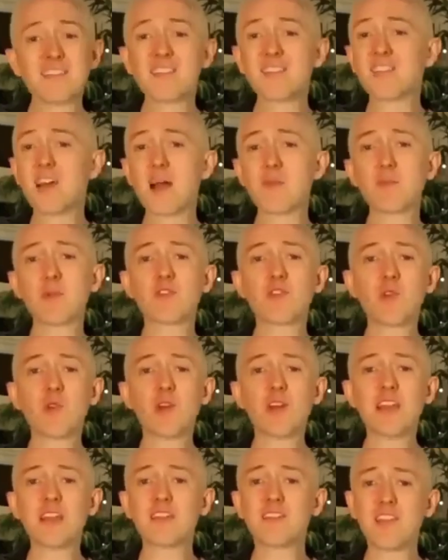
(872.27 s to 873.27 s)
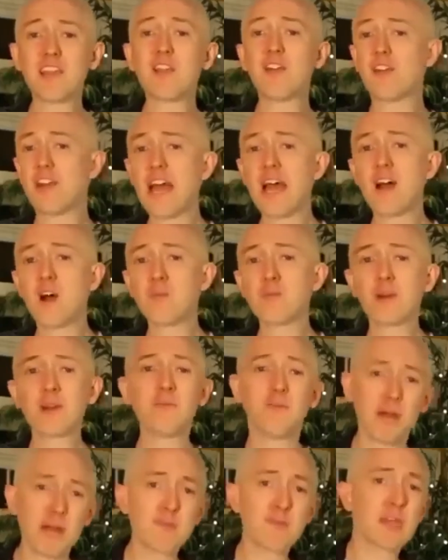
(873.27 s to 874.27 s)
as this opportunity is here now, but
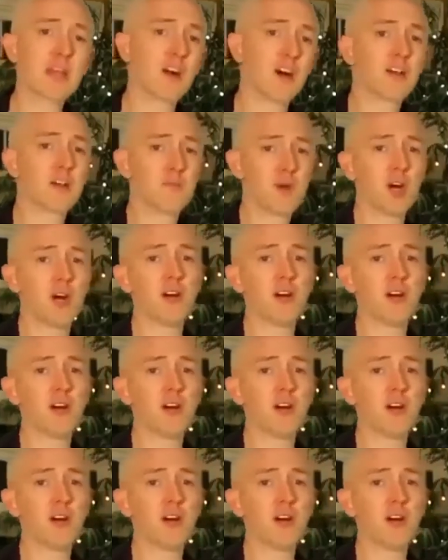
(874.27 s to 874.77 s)
it might be gone